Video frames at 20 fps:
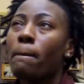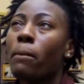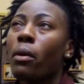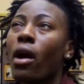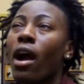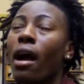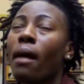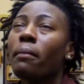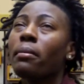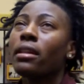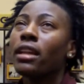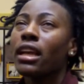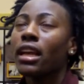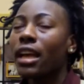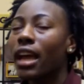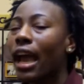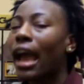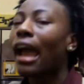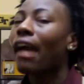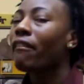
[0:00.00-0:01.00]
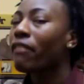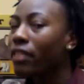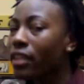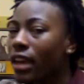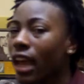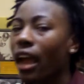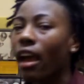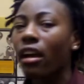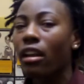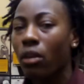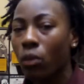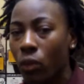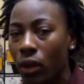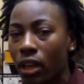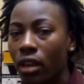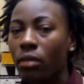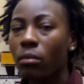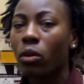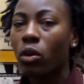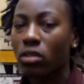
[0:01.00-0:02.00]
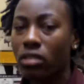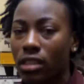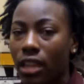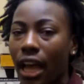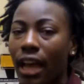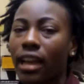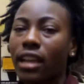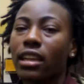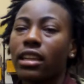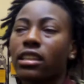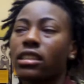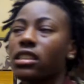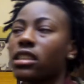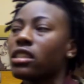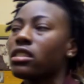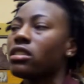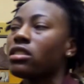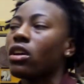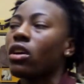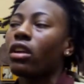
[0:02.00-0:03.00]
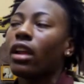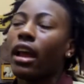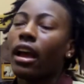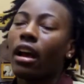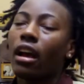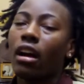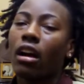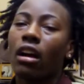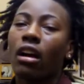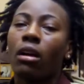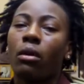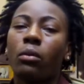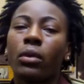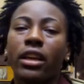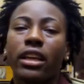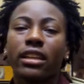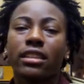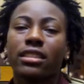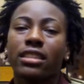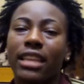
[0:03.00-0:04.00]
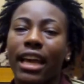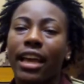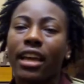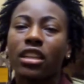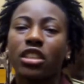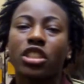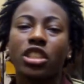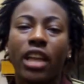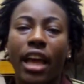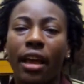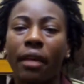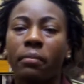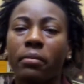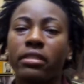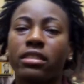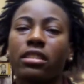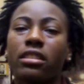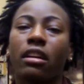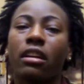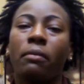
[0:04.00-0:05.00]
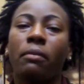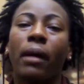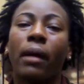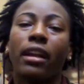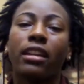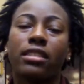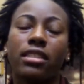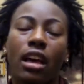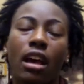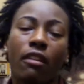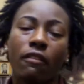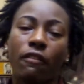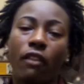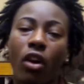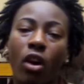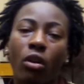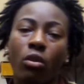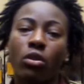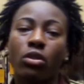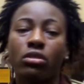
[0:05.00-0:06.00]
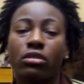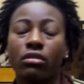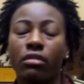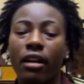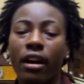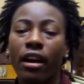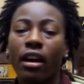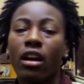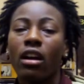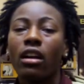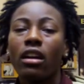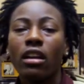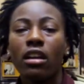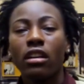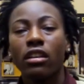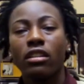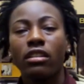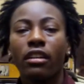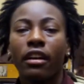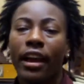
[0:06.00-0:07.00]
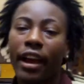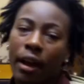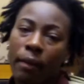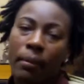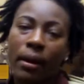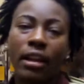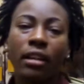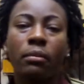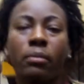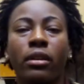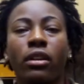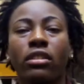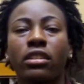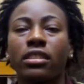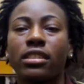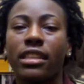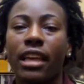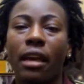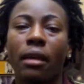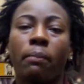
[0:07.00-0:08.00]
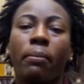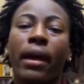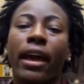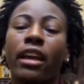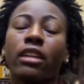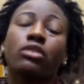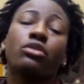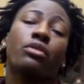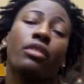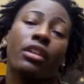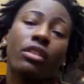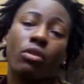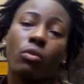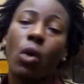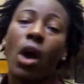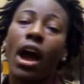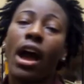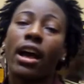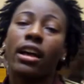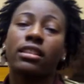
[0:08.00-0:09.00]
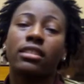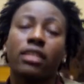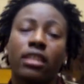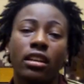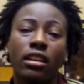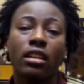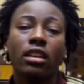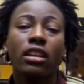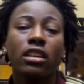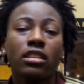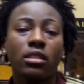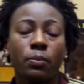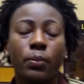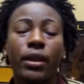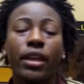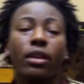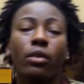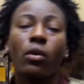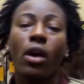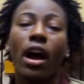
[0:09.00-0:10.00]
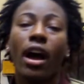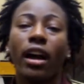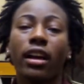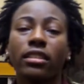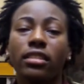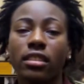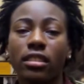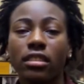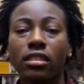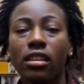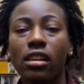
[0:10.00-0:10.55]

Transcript: Probably every day of the week, most likely, just so that we can stay in shape and stuff by the time fall rolls around. You know, everybody be on the same page, strength wise and speed wise.